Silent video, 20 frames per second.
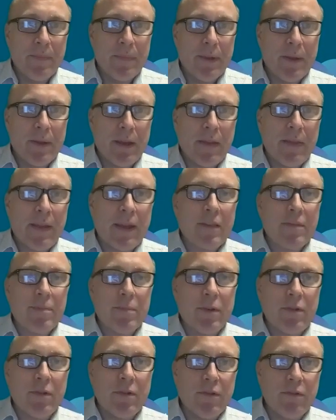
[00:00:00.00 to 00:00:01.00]
And that's
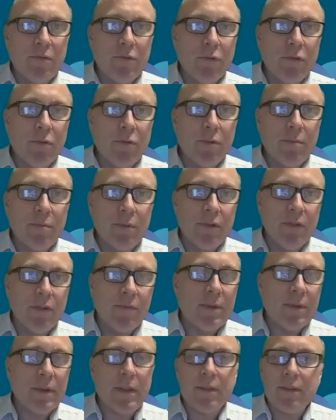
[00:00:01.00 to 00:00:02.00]
because normal
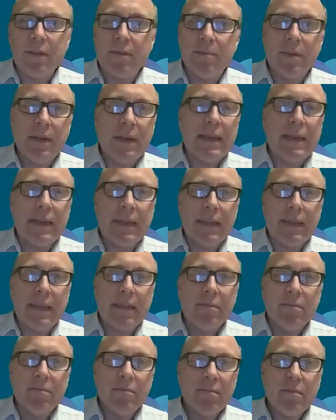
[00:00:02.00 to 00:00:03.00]
movement is
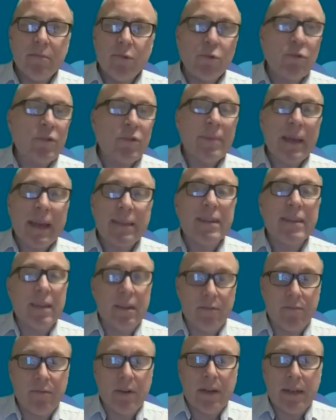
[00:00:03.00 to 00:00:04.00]
completely
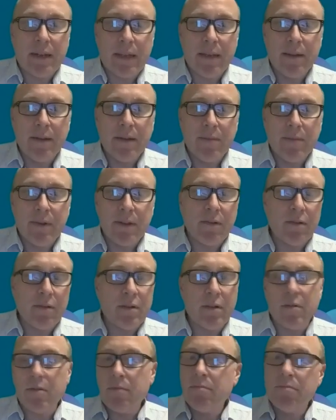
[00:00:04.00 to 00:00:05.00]
automatic, really. We don't
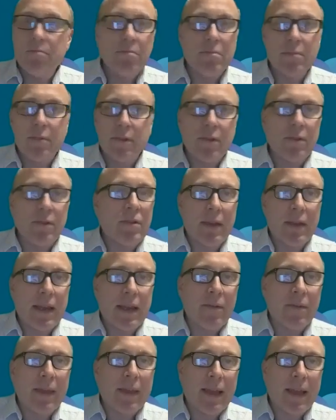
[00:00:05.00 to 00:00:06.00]
know
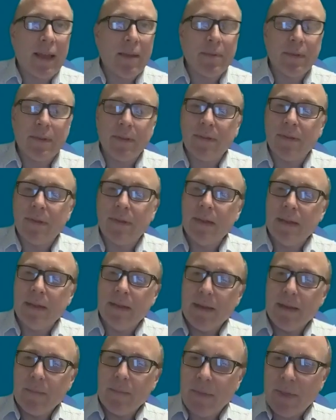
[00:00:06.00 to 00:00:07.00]
how that happens.
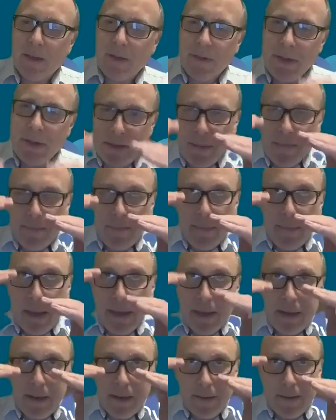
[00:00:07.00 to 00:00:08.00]
But there is a
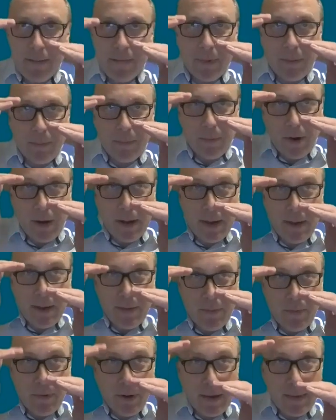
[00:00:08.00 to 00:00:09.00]
mechanism in
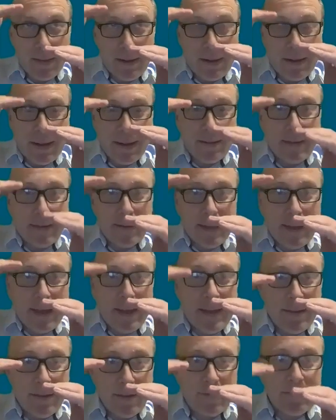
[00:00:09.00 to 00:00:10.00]
the brain that lets us
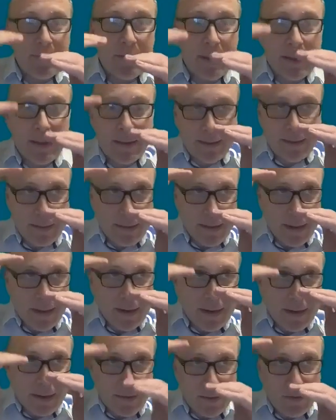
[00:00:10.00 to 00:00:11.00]
interface,
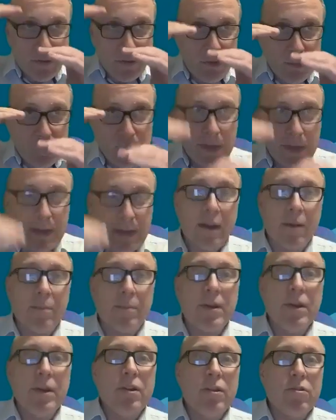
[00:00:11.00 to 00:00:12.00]
lets us join
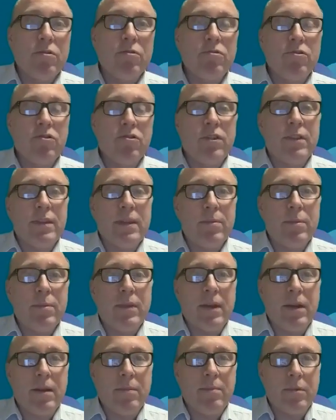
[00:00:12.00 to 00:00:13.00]
up consciously with
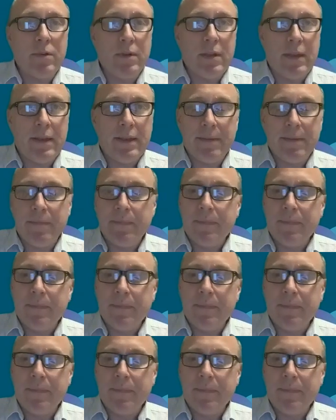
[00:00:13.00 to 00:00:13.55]
our bodies.